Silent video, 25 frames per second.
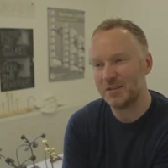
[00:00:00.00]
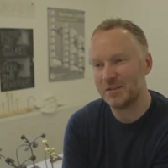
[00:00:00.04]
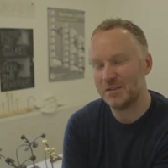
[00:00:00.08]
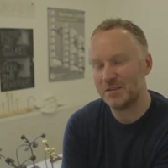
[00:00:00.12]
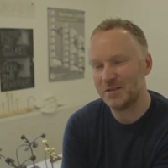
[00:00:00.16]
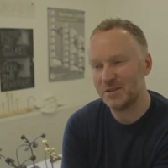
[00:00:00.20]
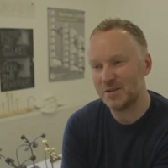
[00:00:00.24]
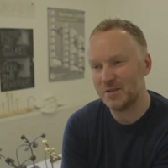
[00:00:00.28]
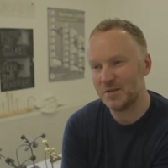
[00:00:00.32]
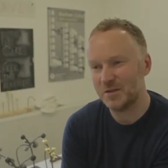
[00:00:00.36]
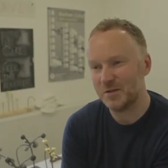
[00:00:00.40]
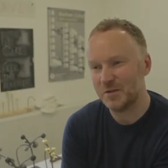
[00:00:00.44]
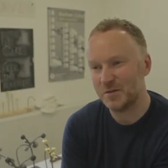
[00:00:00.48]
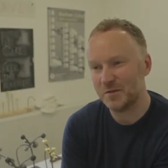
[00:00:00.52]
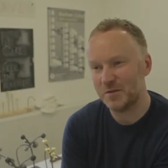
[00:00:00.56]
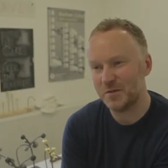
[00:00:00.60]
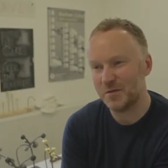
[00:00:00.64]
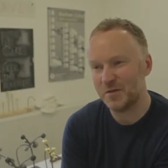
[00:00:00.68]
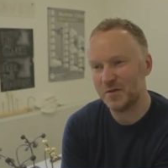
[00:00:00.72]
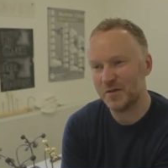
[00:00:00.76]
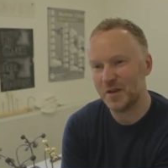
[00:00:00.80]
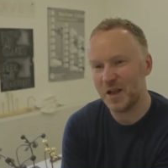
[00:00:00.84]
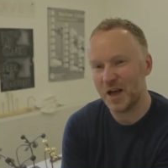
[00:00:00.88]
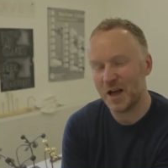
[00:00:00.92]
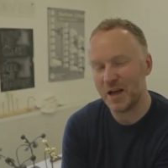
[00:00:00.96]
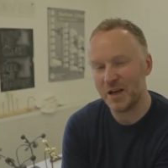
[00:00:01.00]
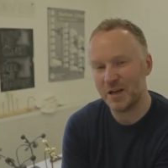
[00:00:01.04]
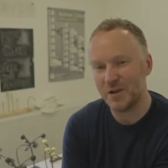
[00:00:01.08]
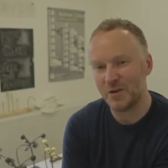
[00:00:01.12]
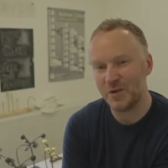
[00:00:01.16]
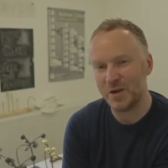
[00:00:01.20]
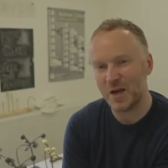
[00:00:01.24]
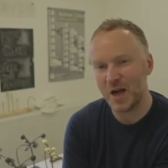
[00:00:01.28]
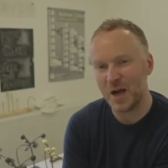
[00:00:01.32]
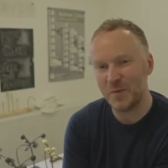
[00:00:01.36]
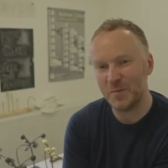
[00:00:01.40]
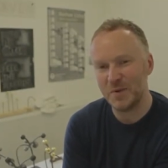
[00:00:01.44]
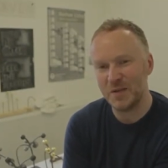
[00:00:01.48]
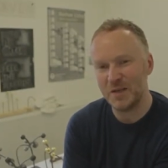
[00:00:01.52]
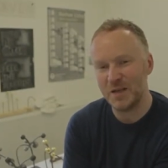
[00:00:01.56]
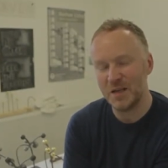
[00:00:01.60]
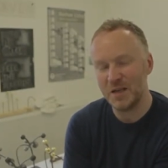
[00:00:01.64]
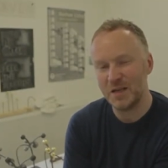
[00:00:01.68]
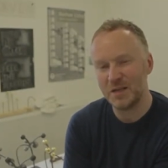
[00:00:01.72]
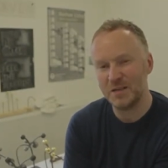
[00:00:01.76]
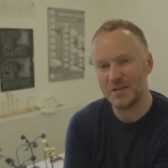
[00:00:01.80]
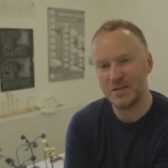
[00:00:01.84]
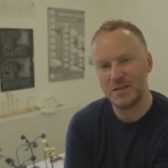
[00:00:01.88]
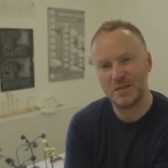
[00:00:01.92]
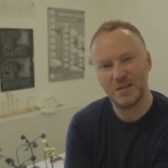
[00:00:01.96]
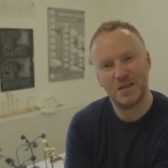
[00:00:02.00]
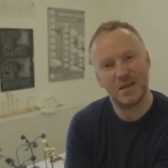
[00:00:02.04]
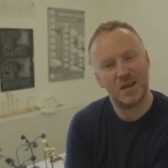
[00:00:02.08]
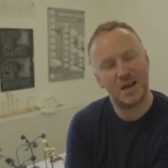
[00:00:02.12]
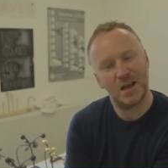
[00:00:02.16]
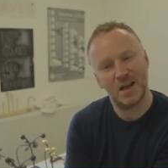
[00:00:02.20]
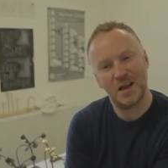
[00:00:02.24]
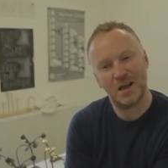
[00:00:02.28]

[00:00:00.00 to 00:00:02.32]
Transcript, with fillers: to fly on happy days.